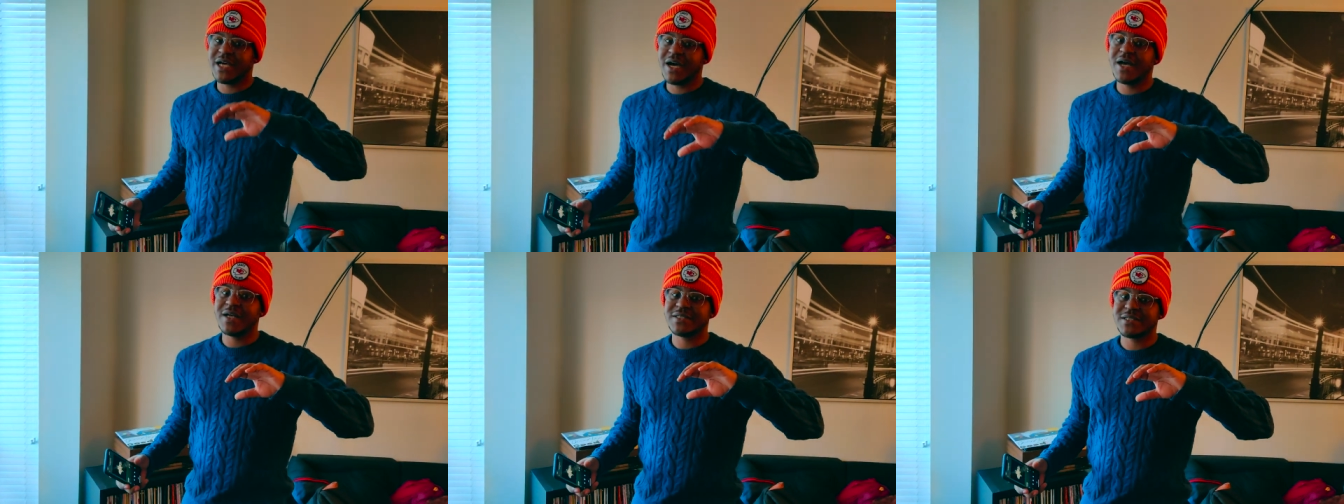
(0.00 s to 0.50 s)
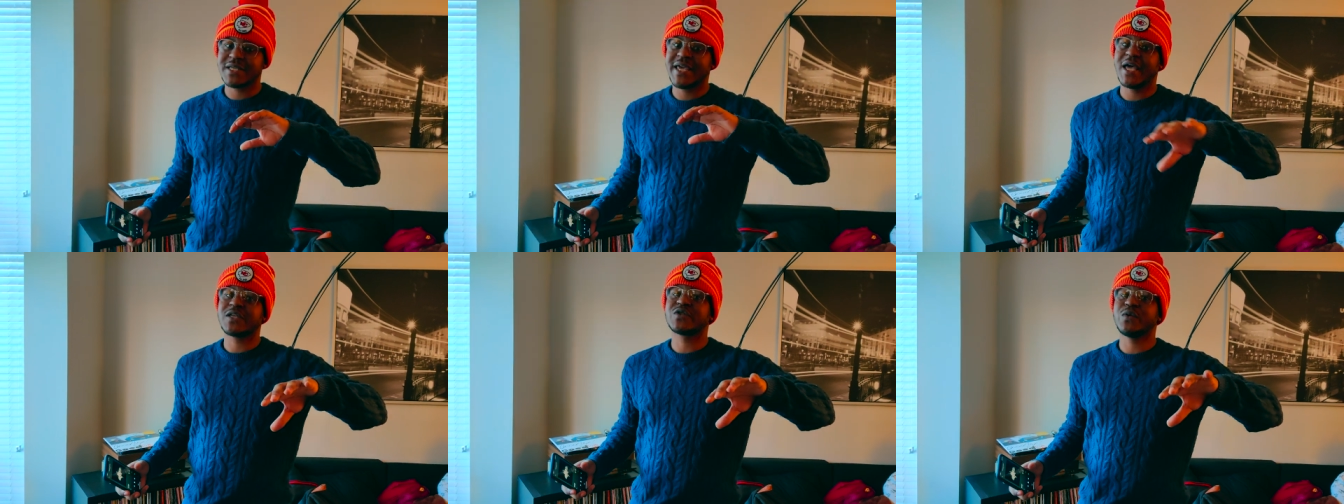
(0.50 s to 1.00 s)
does
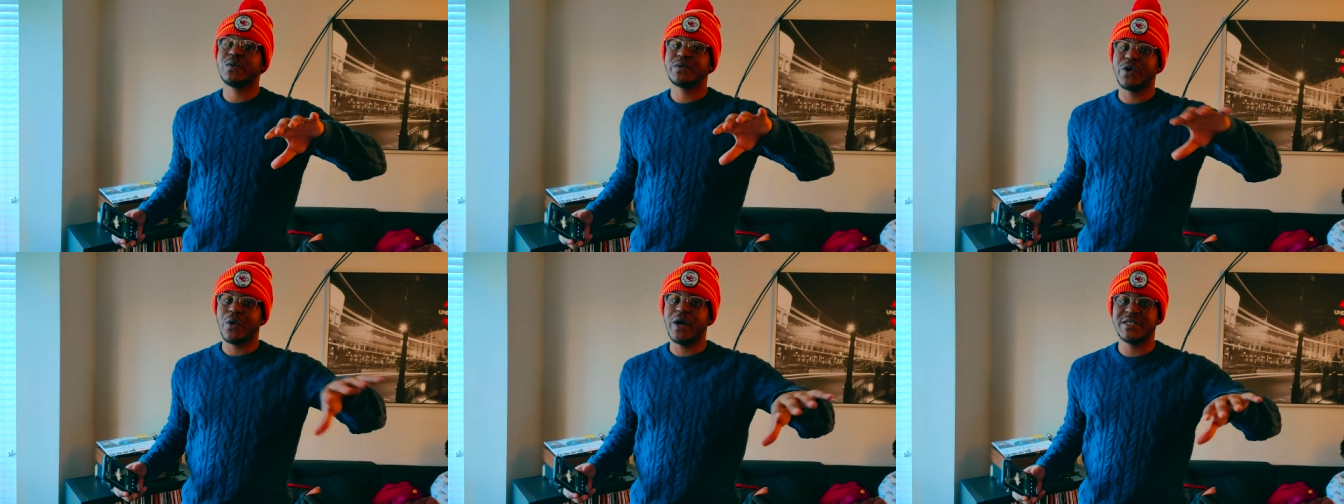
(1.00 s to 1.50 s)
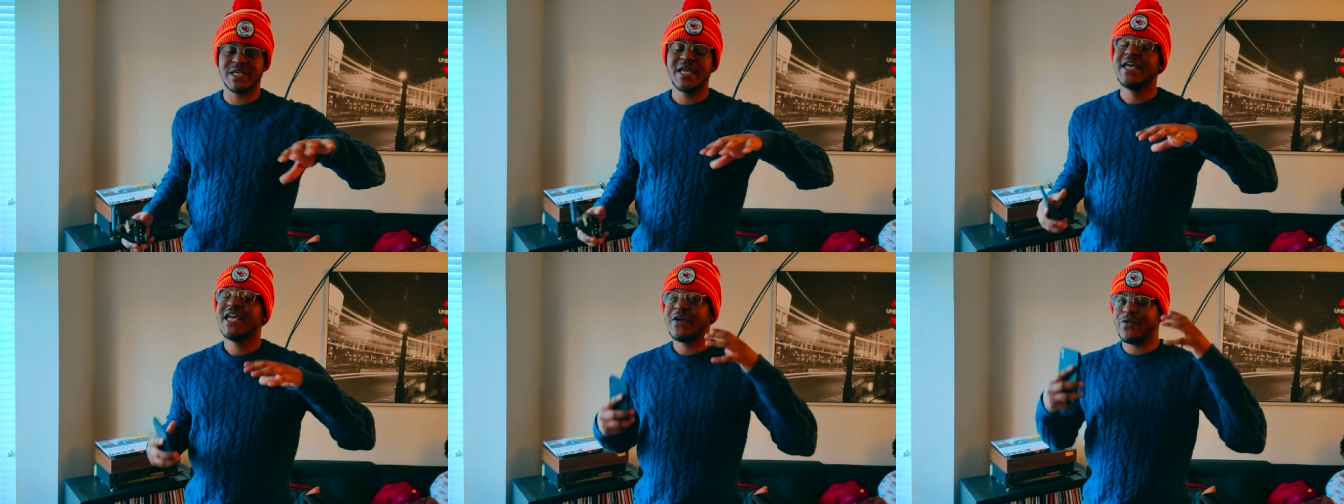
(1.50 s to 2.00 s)
cancel noise
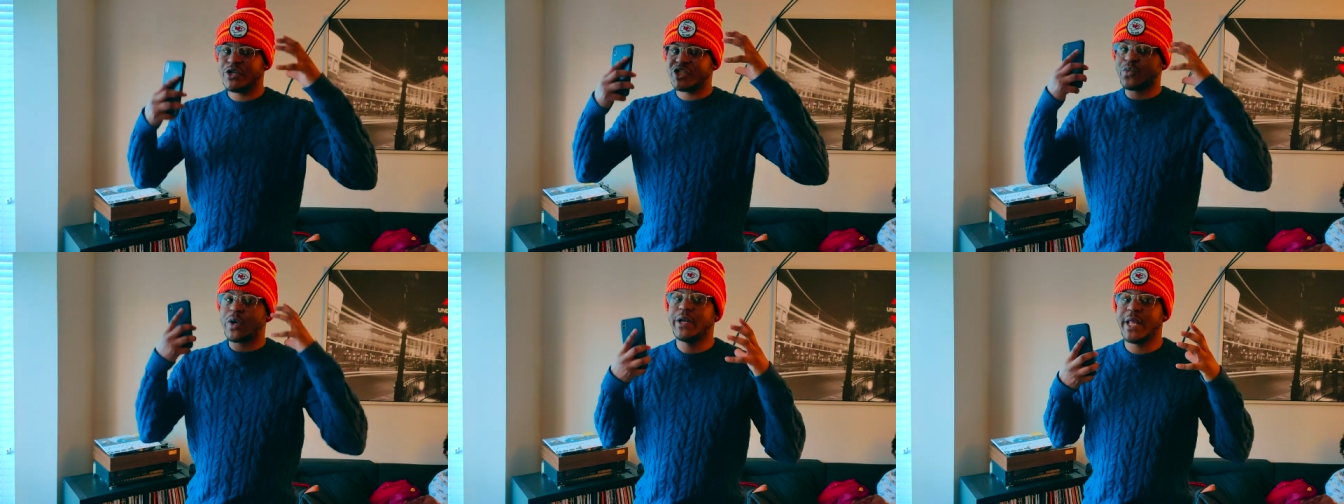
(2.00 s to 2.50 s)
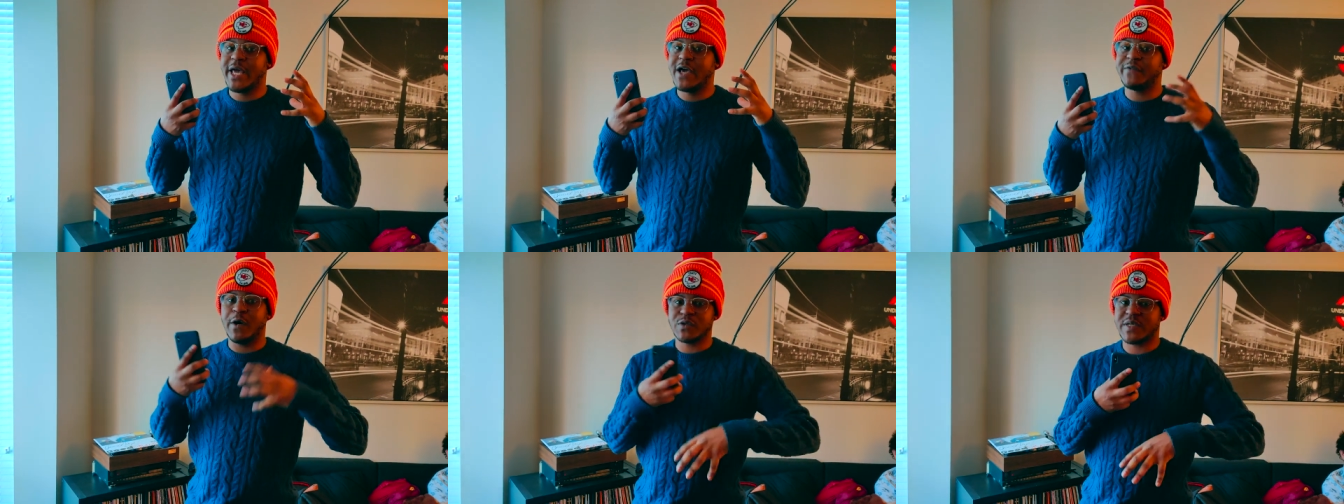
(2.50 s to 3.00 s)
if you're just wearing the
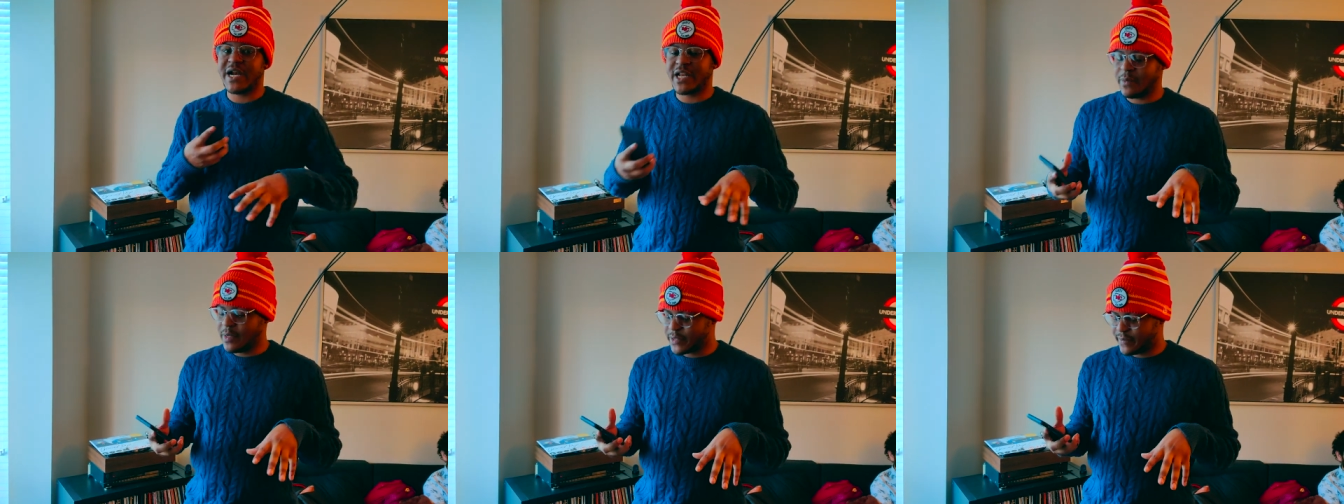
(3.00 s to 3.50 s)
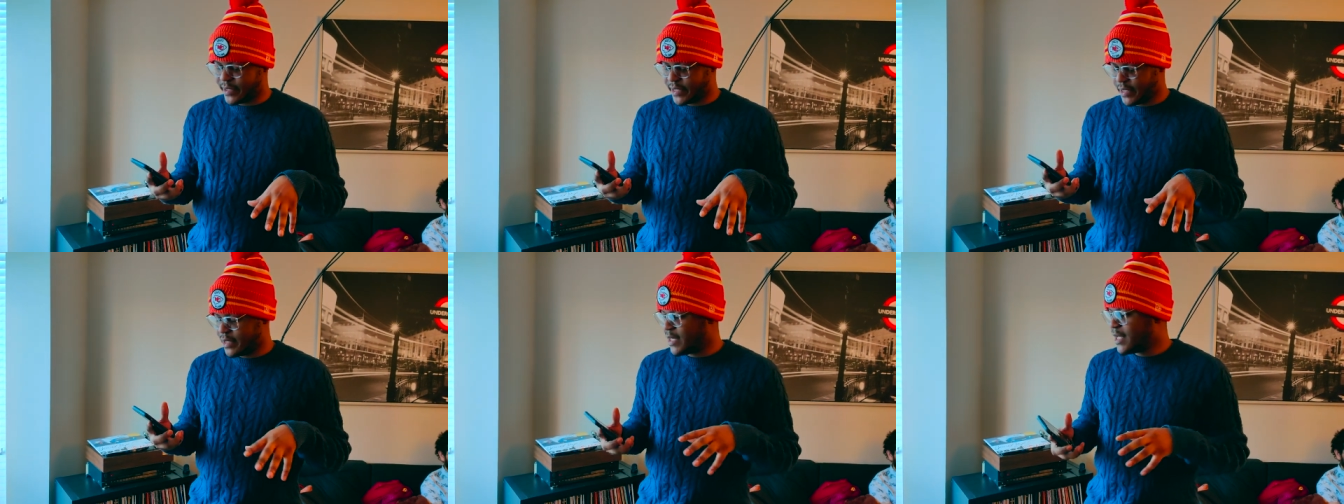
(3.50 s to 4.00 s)
headphones without any music playing.
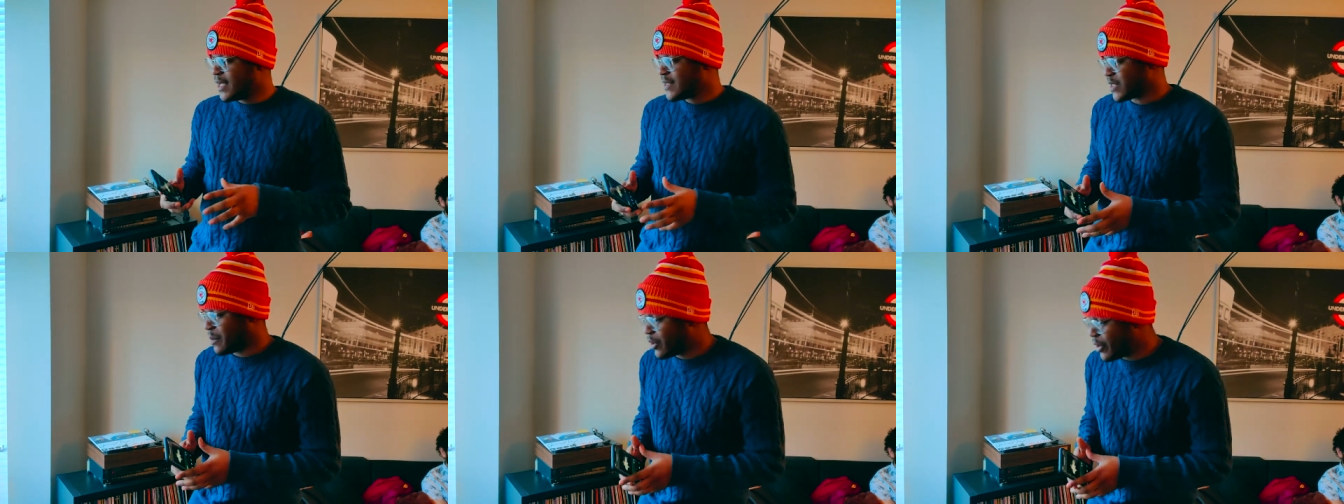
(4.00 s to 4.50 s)
So I'm